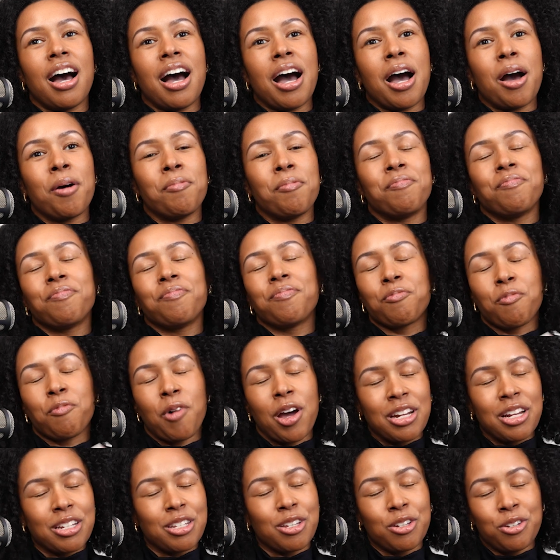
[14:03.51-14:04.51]

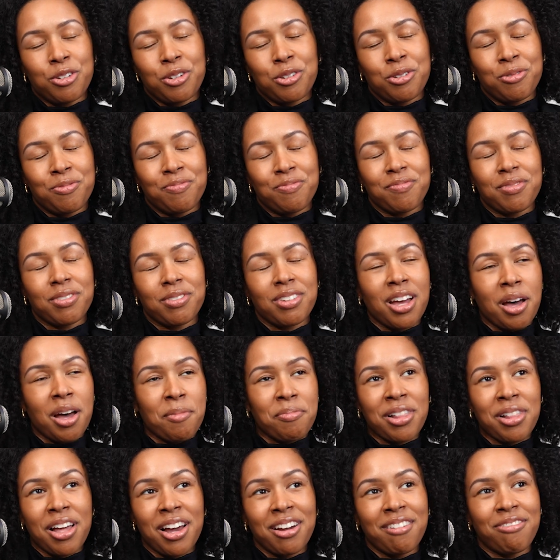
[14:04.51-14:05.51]
wanted to do a
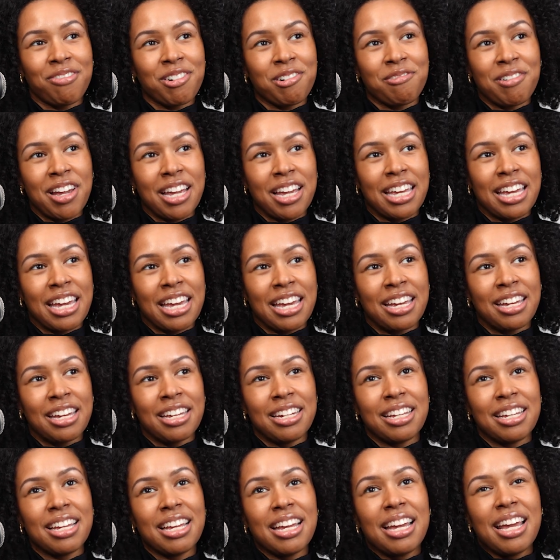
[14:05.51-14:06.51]
plug for
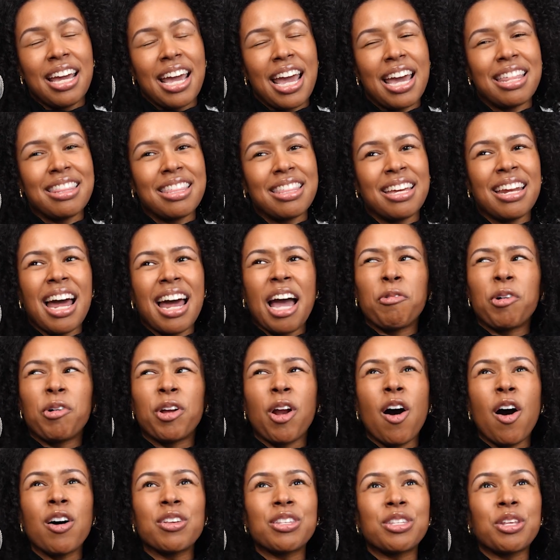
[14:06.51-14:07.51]
WICKED. And then I would
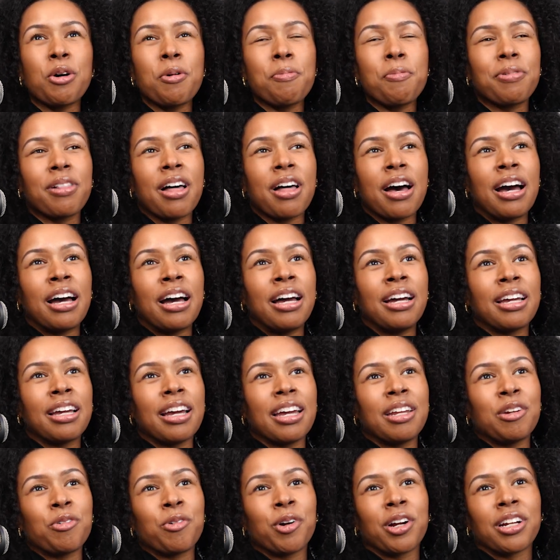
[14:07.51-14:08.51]
also plug
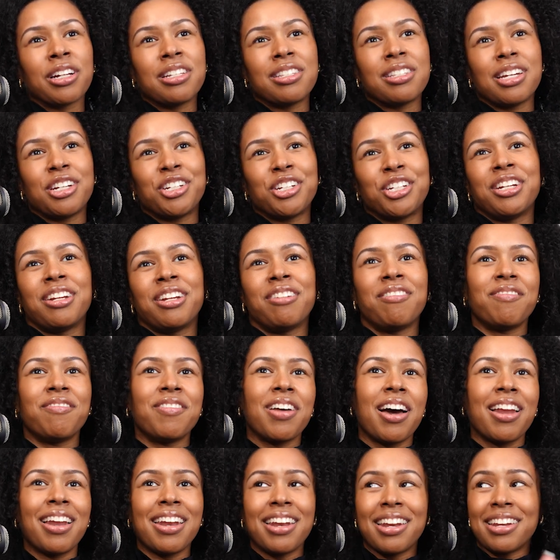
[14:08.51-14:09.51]
an organization
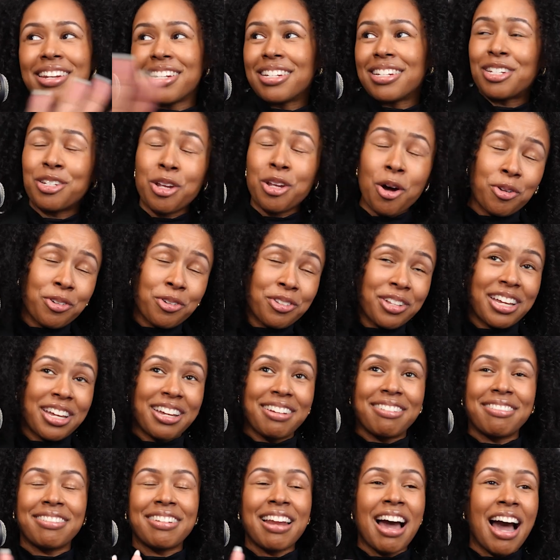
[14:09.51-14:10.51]

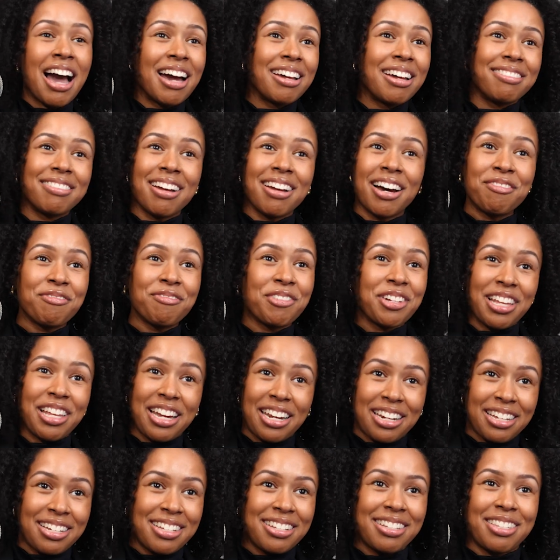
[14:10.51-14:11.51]
totally not
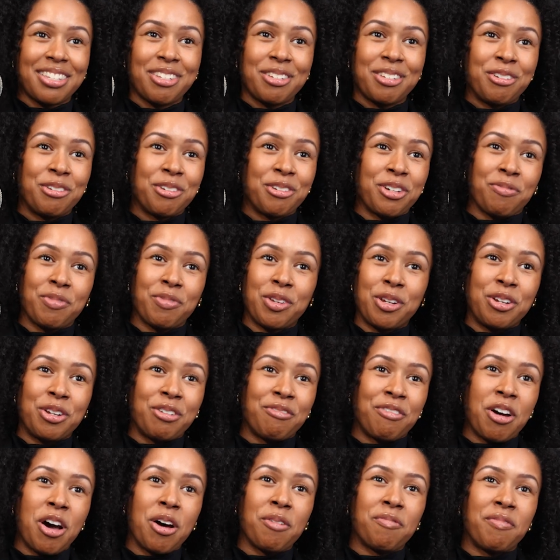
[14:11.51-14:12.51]
unrelated to community
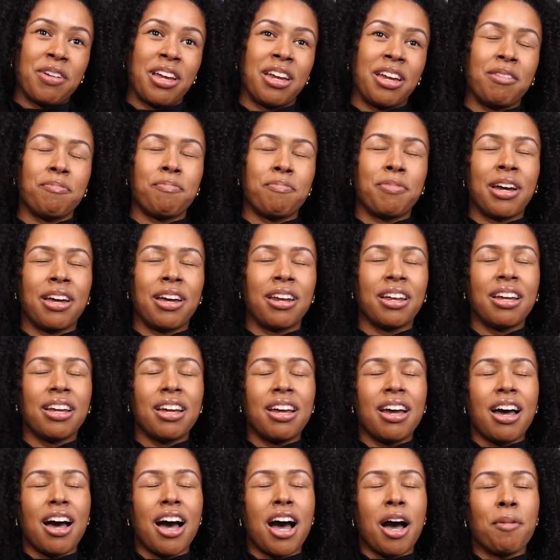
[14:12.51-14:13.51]
development, but
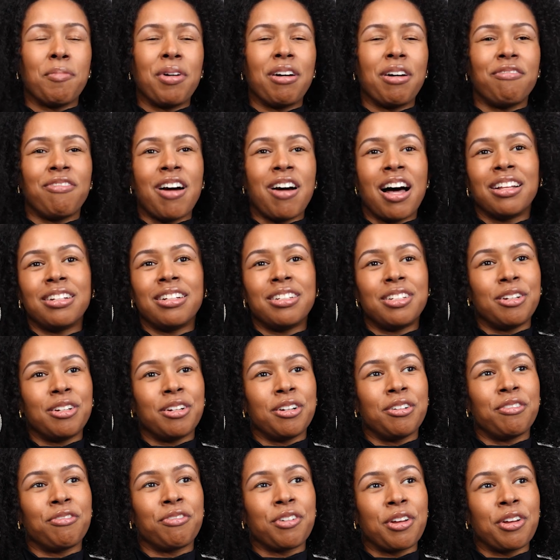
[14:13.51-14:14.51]
have
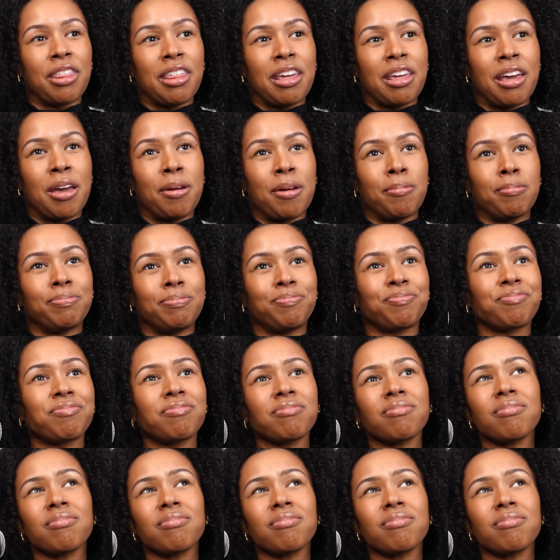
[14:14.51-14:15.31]
volunteered for them.